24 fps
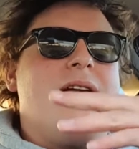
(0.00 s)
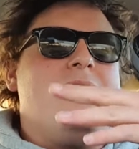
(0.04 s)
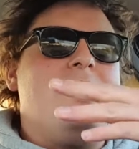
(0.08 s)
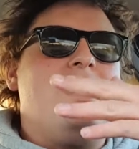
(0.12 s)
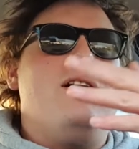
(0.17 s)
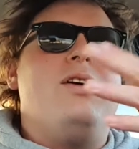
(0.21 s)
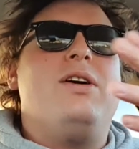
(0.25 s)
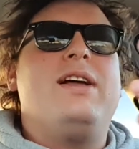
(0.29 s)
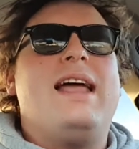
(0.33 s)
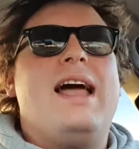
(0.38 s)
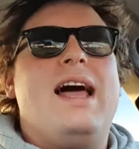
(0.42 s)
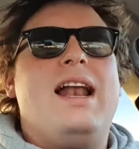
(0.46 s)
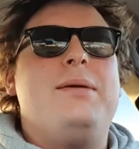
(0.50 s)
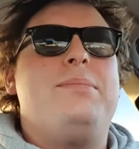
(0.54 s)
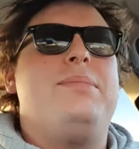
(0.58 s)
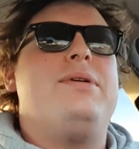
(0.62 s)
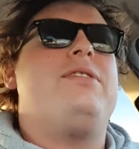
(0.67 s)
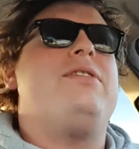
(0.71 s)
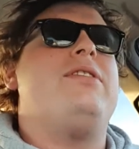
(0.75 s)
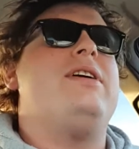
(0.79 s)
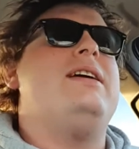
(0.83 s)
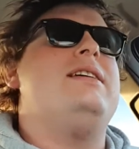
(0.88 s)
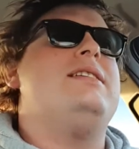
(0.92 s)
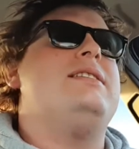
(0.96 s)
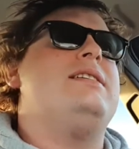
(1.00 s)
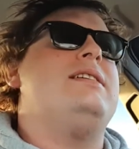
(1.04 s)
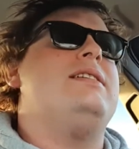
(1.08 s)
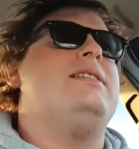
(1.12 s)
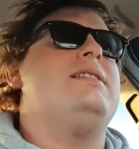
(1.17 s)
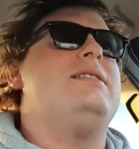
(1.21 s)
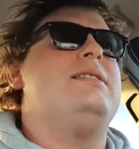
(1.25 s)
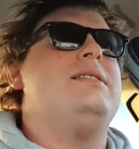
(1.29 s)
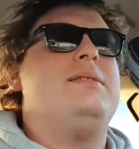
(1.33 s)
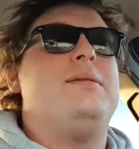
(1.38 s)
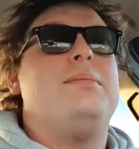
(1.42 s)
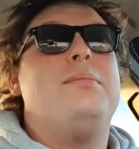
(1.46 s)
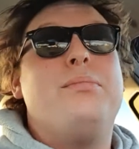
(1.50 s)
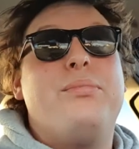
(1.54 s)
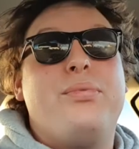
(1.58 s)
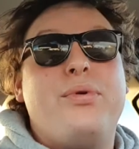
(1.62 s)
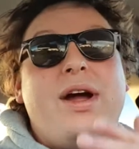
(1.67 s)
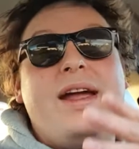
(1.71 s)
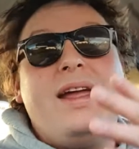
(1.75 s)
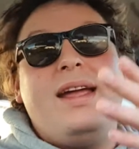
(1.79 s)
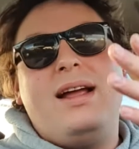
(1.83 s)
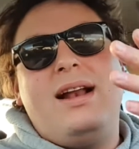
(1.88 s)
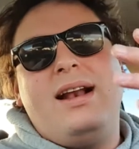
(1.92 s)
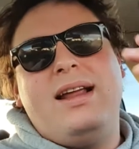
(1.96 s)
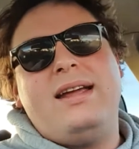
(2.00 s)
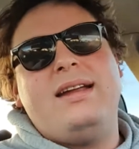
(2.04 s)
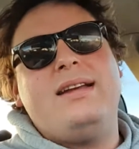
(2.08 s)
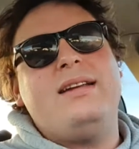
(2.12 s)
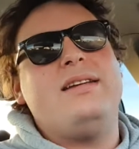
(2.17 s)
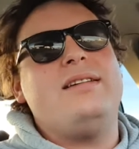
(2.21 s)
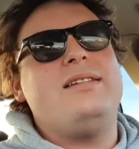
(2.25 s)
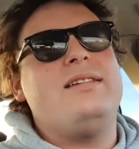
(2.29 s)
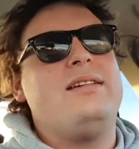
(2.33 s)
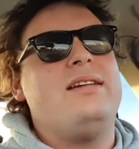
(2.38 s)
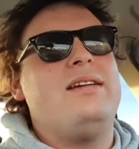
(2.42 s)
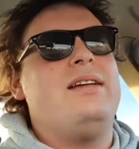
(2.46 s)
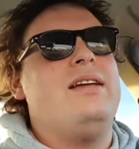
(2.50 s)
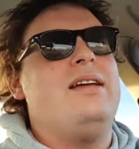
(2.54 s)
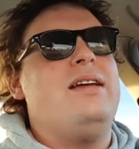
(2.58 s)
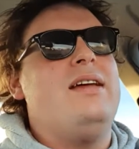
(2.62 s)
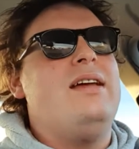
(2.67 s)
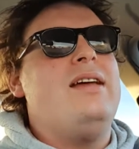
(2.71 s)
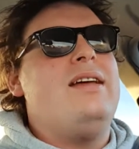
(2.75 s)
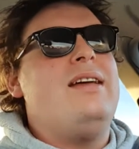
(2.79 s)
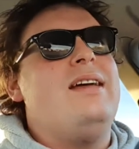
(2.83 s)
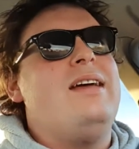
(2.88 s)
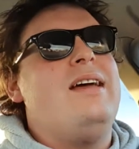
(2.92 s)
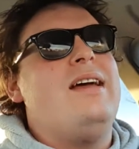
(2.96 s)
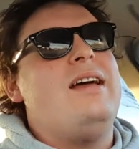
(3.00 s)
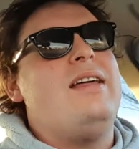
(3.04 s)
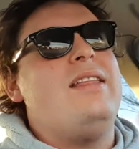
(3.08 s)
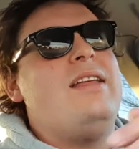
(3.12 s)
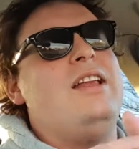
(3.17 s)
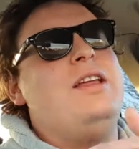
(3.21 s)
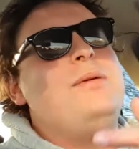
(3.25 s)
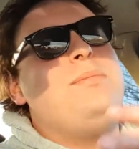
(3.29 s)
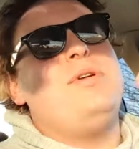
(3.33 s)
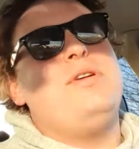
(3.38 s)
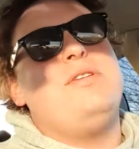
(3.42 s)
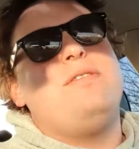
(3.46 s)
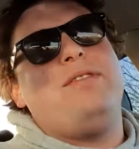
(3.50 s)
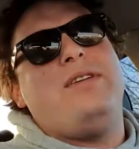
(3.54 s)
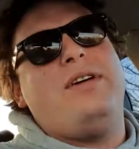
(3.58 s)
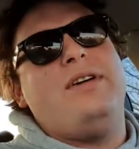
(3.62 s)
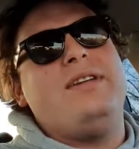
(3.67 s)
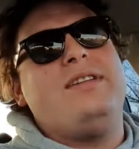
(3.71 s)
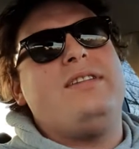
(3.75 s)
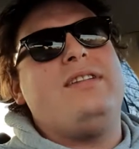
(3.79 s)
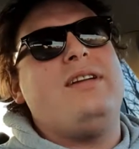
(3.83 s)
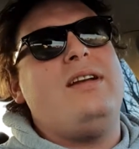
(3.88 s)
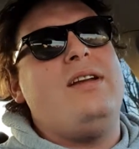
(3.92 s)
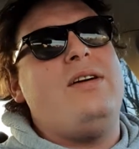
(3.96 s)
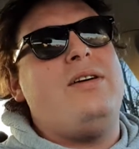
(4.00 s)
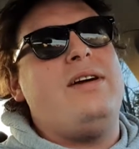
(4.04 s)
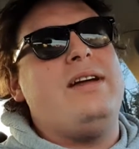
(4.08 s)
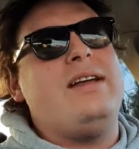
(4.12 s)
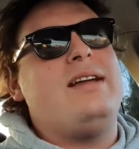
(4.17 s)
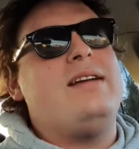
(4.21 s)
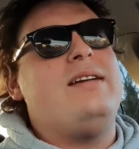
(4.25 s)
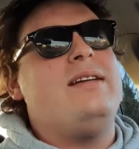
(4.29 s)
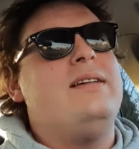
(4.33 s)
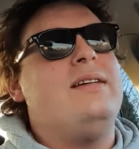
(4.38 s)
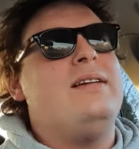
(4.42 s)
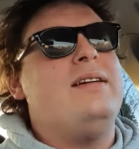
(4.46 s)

got caliper greases, brake cleaners, and then you move on to like